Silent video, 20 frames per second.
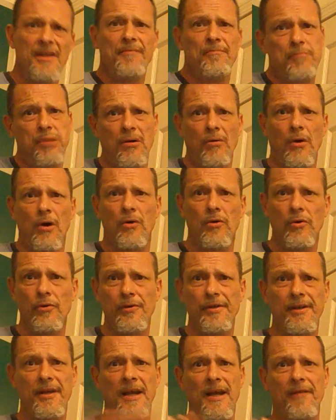
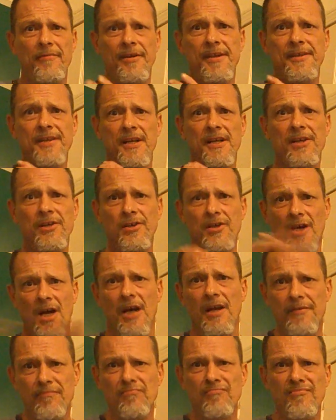paroled, everything
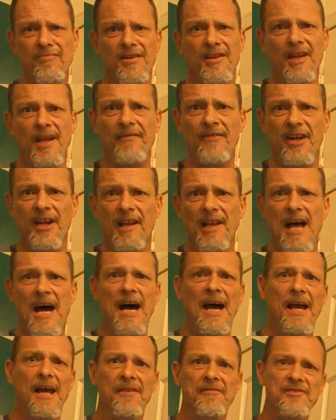done, living their
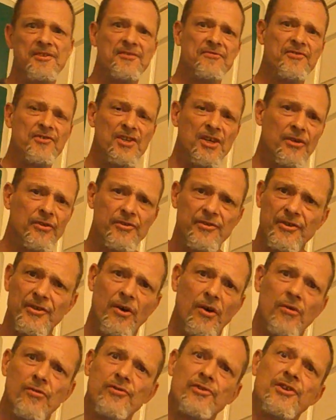lives, children,
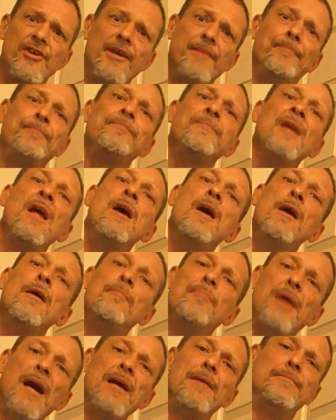all shit.
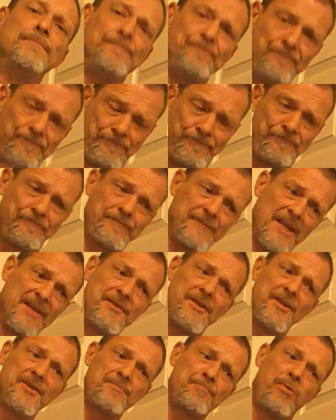But at
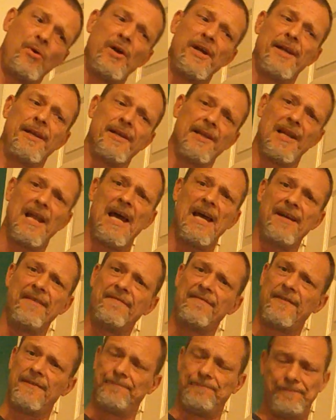this point in life,
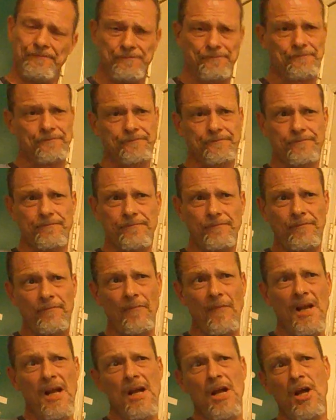
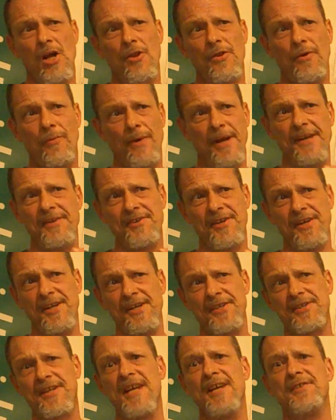the reason
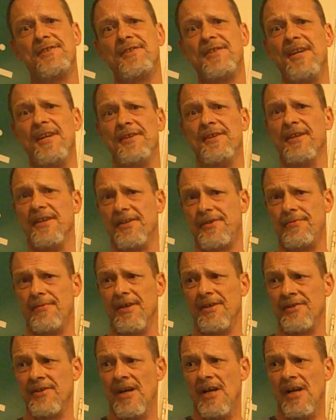these kids did this was,